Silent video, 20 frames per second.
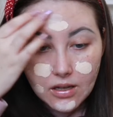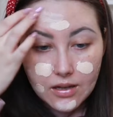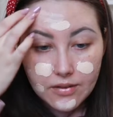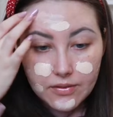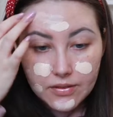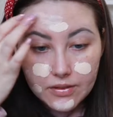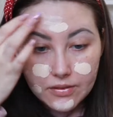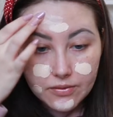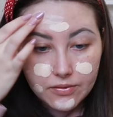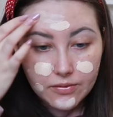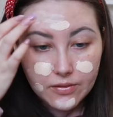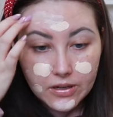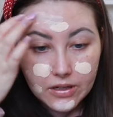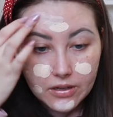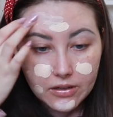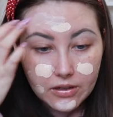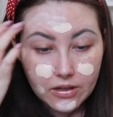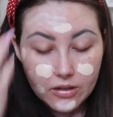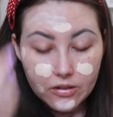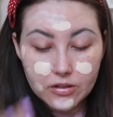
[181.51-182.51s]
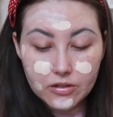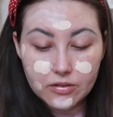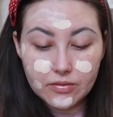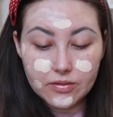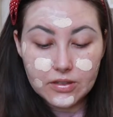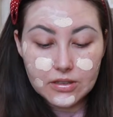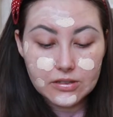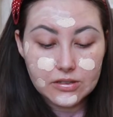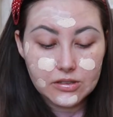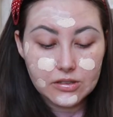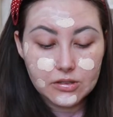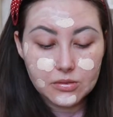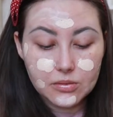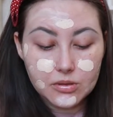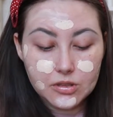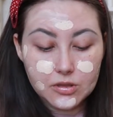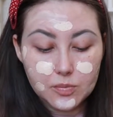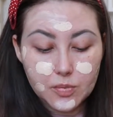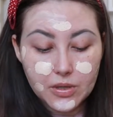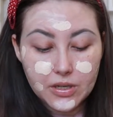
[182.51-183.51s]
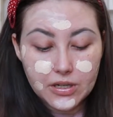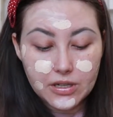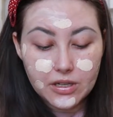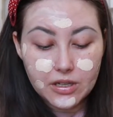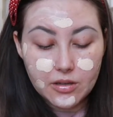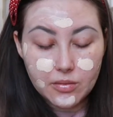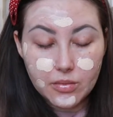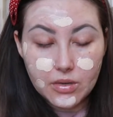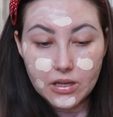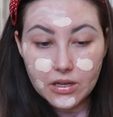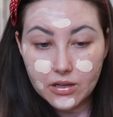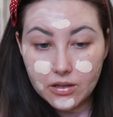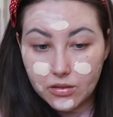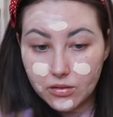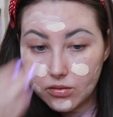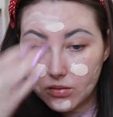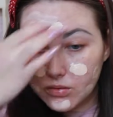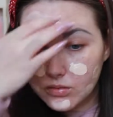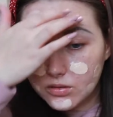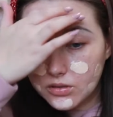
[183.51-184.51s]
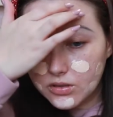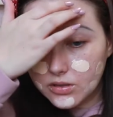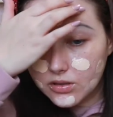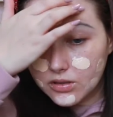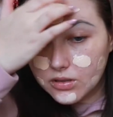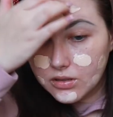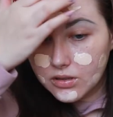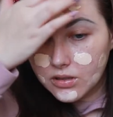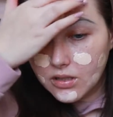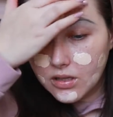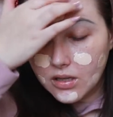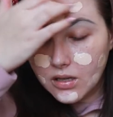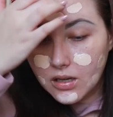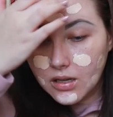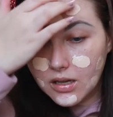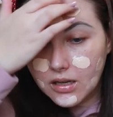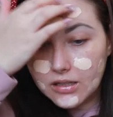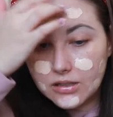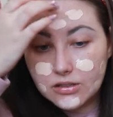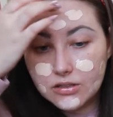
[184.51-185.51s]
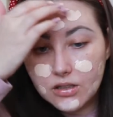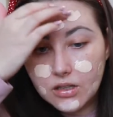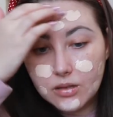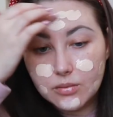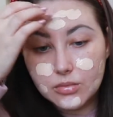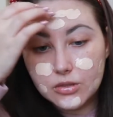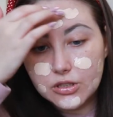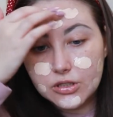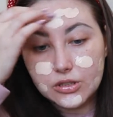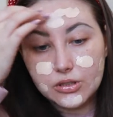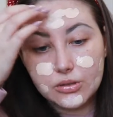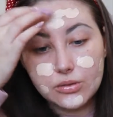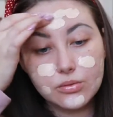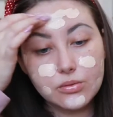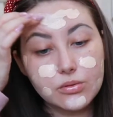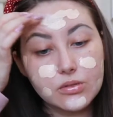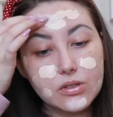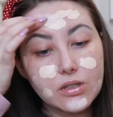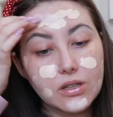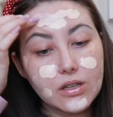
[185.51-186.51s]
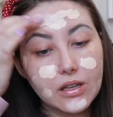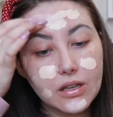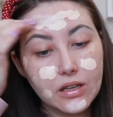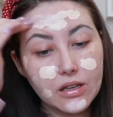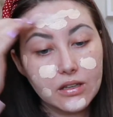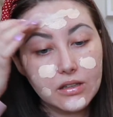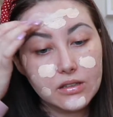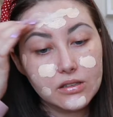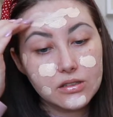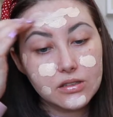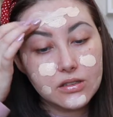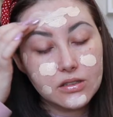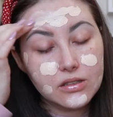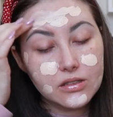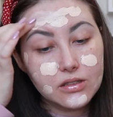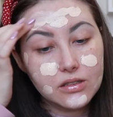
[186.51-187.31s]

haven't figured out if this is what's breaking me out. I stopped using it